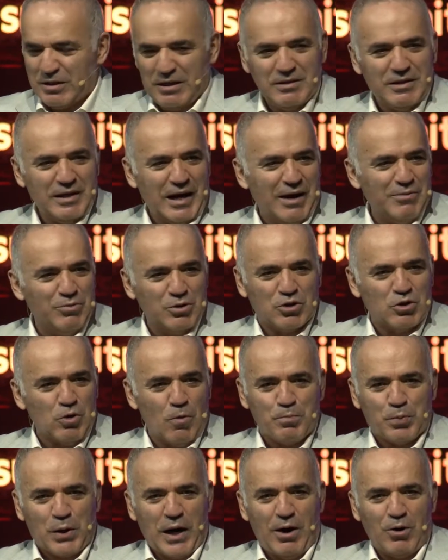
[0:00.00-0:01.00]
I was so
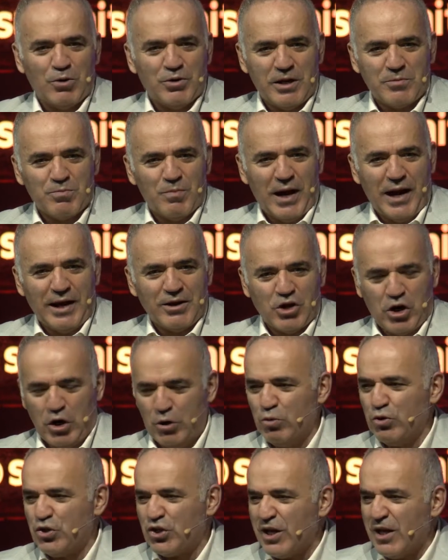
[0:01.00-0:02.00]
proud that my
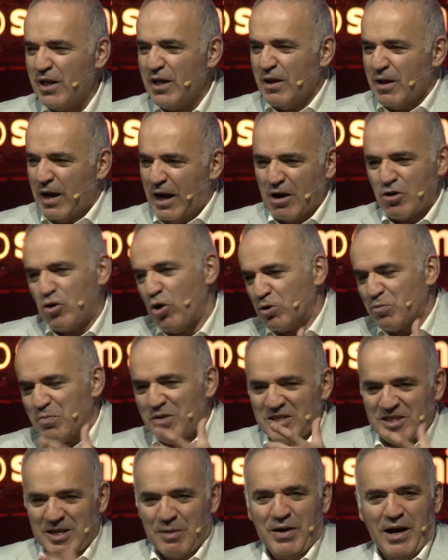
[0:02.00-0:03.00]
coach got me
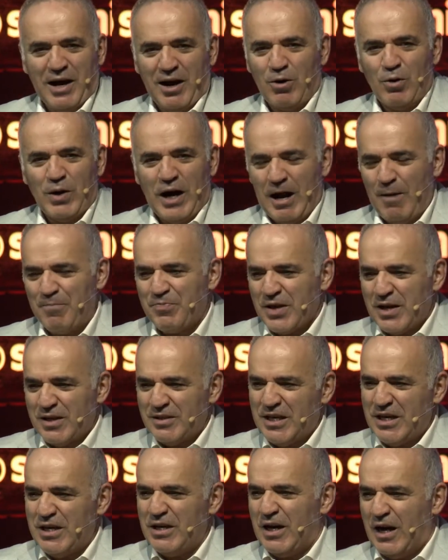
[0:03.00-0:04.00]
somehow
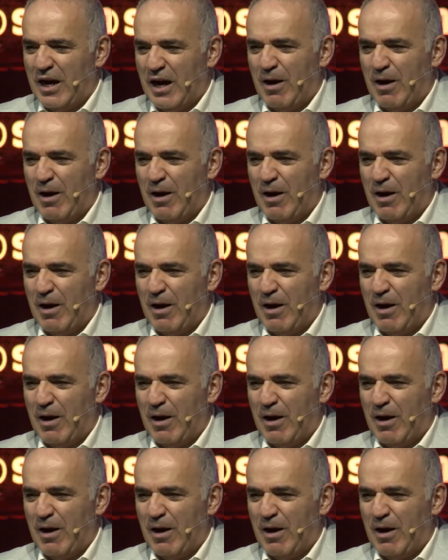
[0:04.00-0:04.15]
the